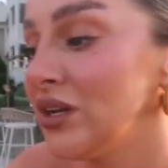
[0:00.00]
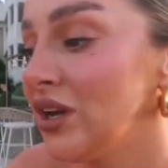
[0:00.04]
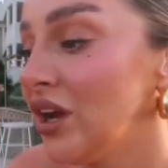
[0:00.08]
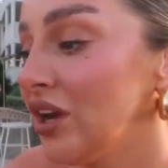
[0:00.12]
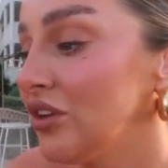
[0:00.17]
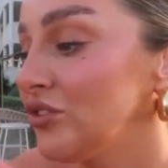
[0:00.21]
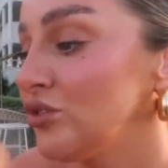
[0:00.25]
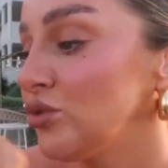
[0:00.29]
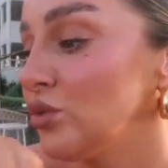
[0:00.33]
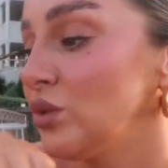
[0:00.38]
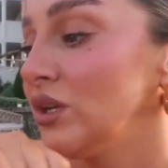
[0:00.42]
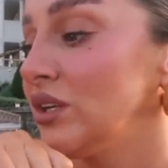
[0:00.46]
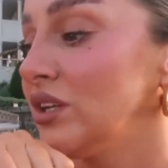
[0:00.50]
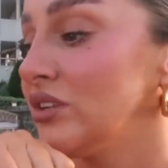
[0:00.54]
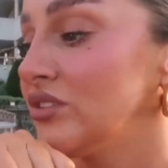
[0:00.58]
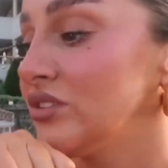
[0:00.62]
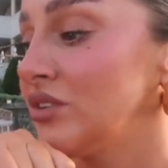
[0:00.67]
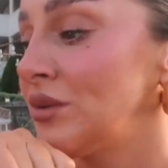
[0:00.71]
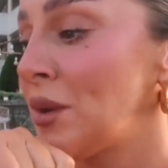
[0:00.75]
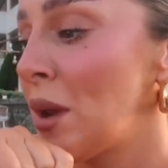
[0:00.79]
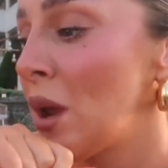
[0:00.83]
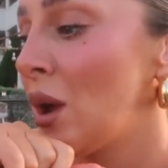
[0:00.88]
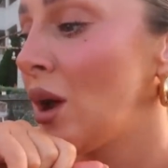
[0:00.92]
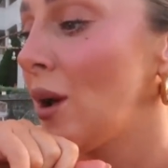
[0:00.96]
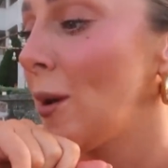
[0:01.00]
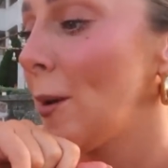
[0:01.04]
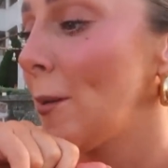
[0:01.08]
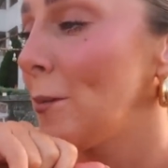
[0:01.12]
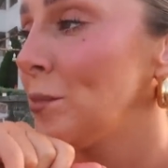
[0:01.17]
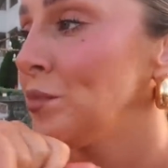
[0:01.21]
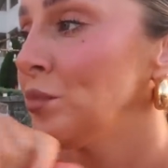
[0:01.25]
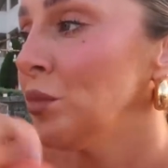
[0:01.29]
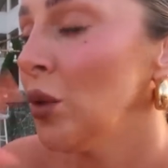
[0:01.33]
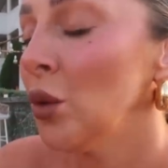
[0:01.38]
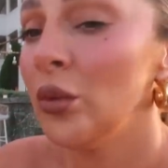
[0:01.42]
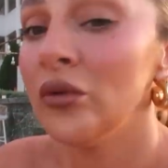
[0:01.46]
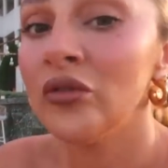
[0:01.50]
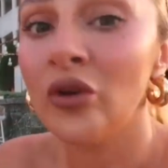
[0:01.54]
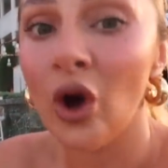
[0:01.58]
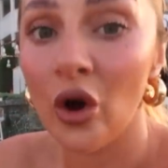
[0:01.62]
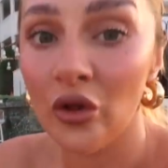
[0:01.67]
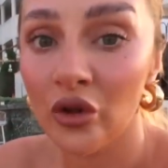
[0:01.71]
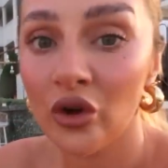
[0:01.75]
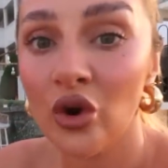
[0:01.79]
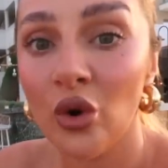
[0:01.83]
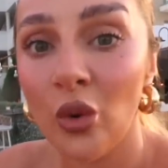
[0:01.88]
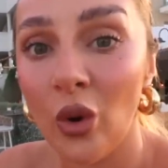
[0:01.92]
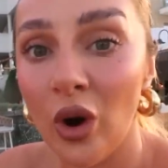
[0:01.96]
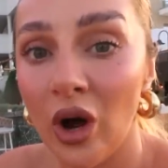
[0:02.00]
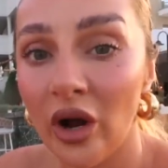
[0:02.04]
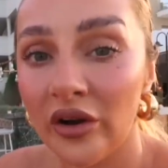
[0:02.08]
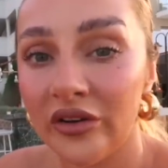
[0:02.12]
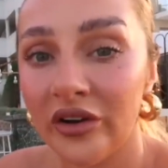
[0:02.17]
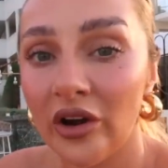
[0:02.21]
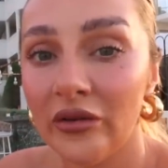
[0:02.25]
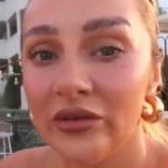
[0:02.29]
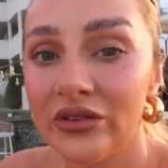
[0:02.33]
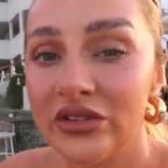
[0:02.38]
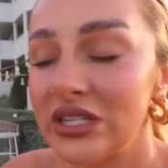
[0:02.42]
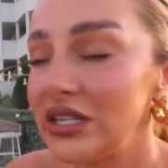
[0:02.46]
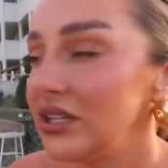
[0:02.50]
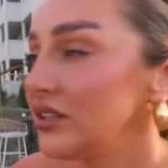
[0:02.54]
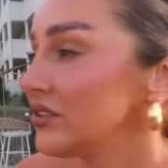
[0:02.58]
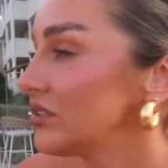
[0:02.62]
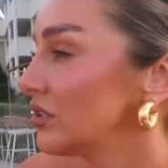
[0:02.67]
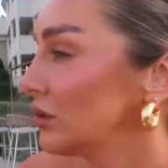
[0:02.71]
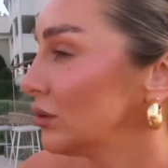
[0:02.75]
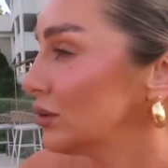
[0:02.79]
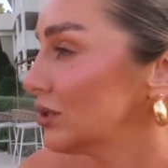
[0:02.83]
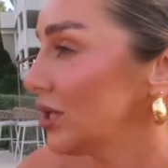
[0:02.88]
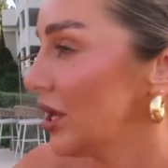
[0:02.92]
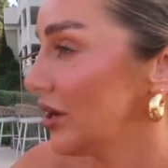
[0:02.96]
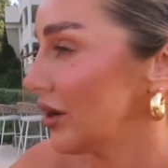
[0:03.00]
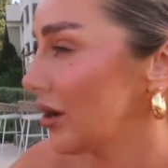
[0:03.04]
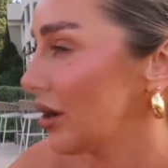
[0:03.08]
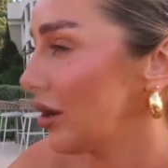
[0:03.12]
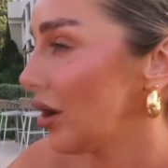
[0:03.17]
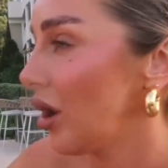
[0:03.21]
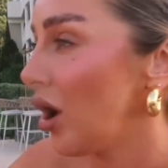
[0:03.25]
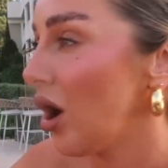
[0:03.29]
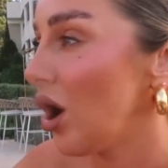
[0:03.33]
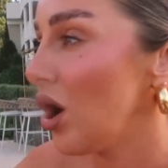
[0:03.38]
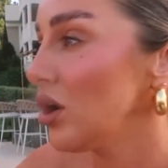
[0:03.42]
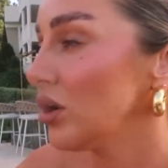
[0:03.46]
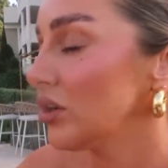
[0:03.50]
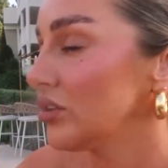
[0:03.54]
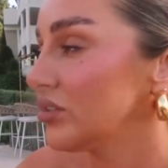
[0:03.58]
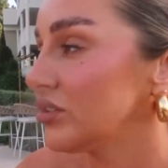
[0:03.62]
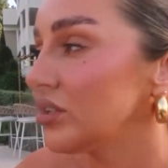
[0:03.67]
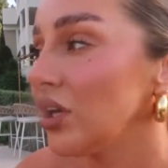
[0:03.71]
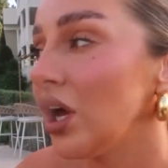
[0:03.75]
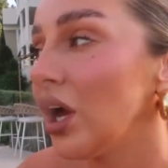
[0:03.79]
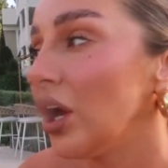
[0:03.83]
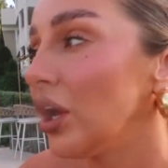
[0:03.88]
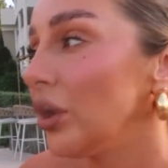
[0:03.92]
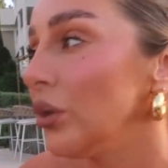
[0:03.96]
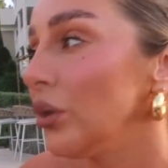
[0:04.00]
nice to eat tonight. We've got the quad, obviously, until 10 o'clock, so